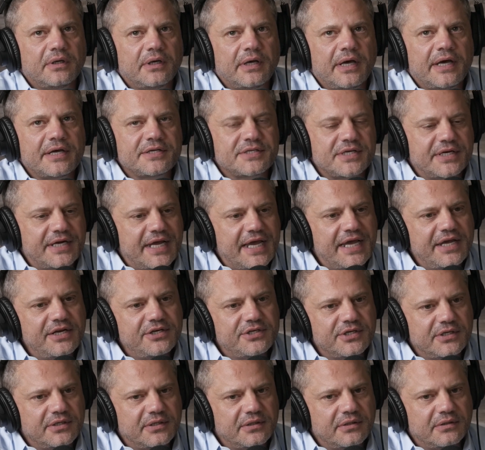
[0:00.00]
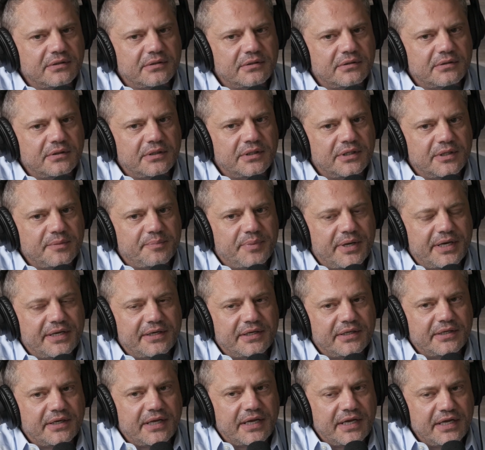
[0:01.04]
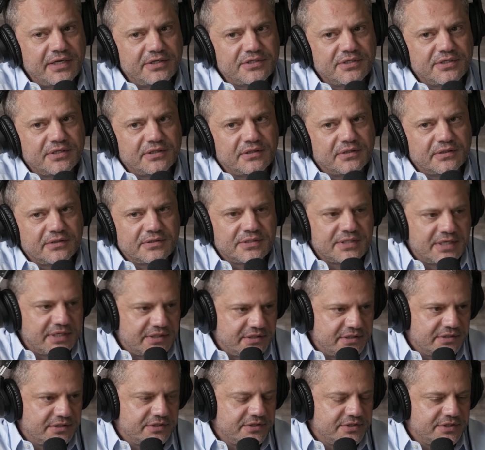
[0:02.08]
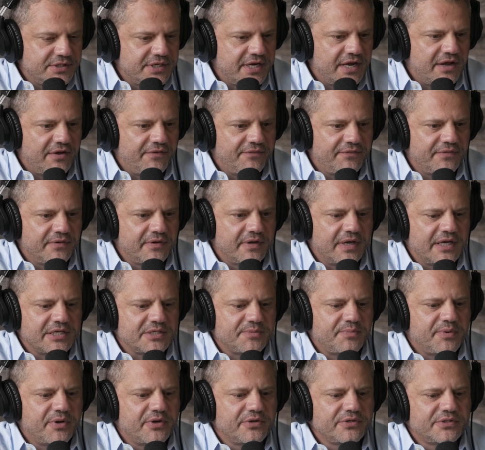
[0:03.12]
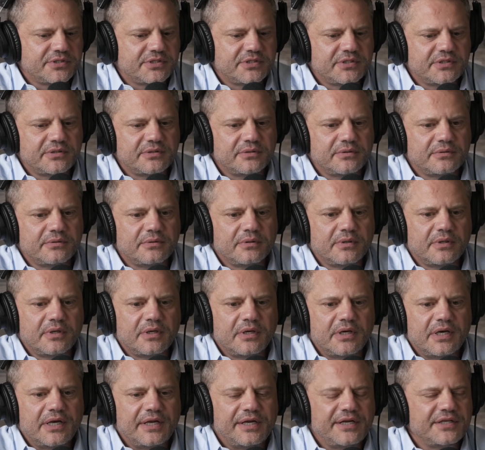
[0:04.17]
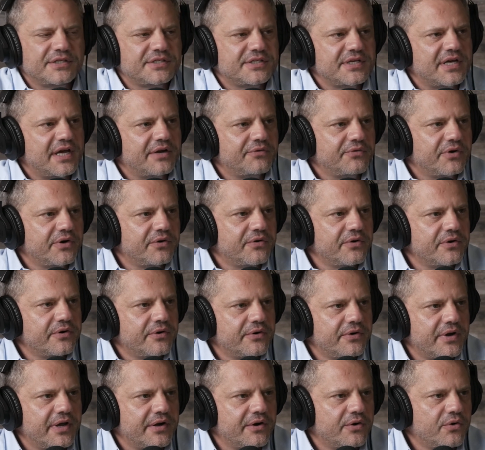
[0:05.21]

as an agent, independent agent such as yourself, as opposed to an inside recruiter at a